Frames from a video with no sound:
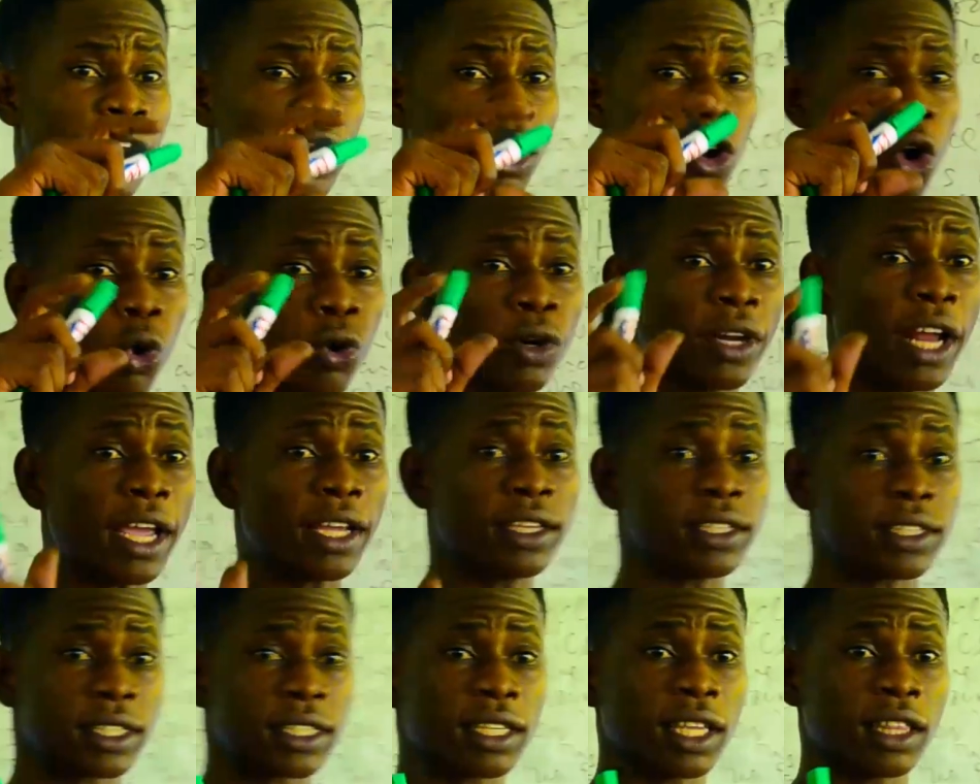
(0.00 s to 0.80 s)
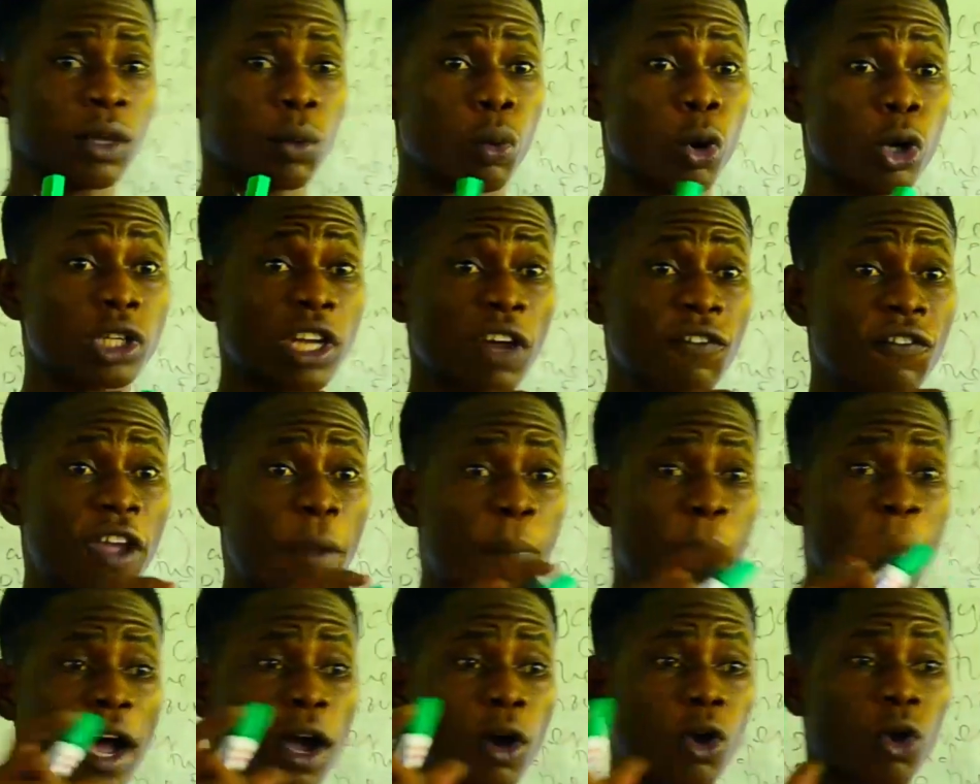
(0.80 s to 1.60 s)
condenses, the water
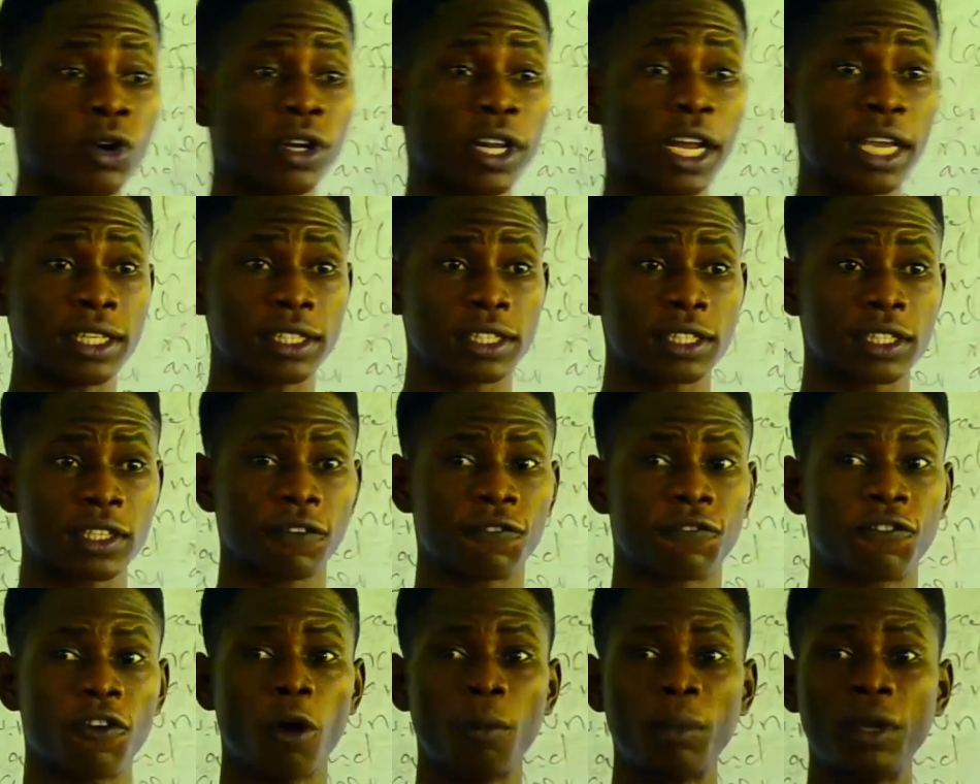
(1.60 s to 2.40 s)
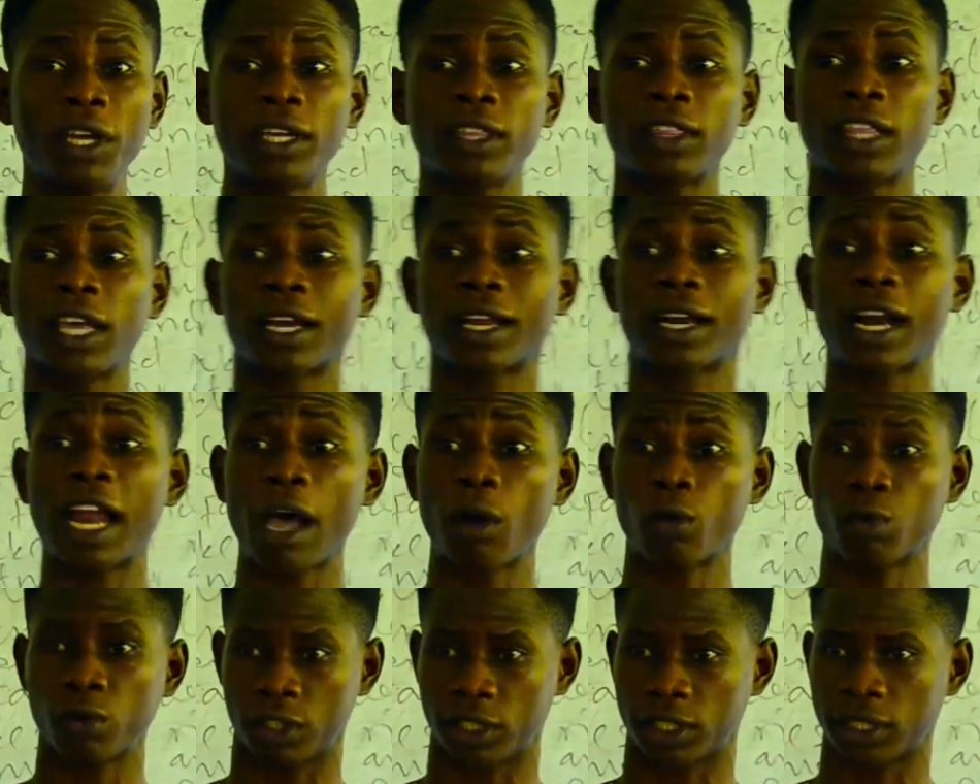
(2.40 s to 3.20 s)
vapor condenses, forming the
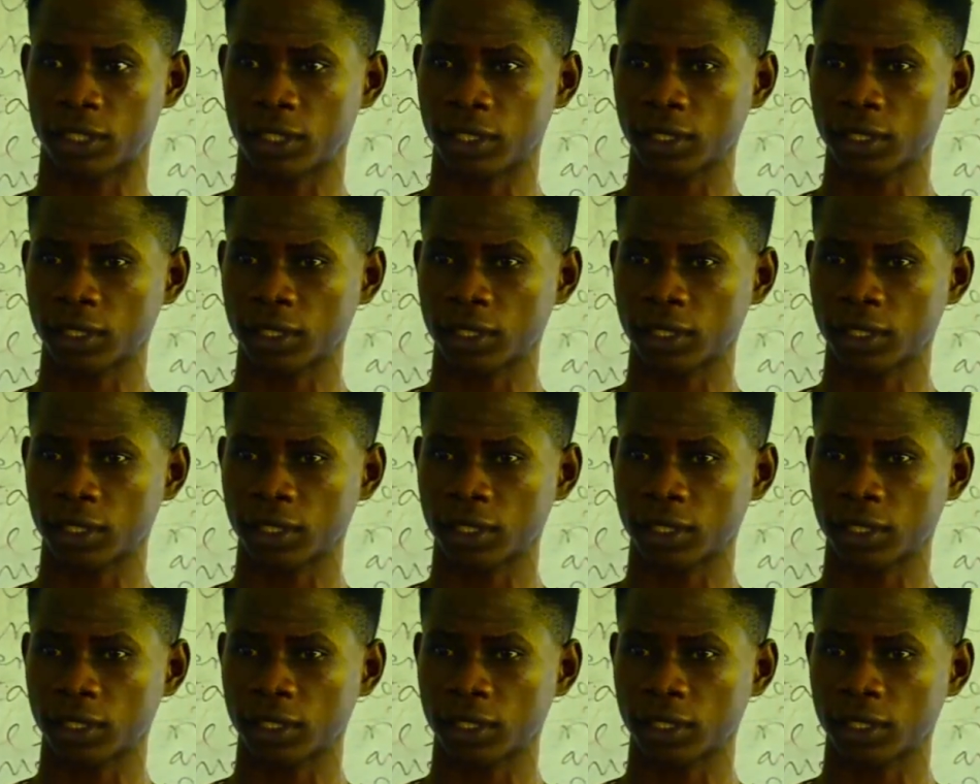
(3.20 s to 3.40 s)
clouds.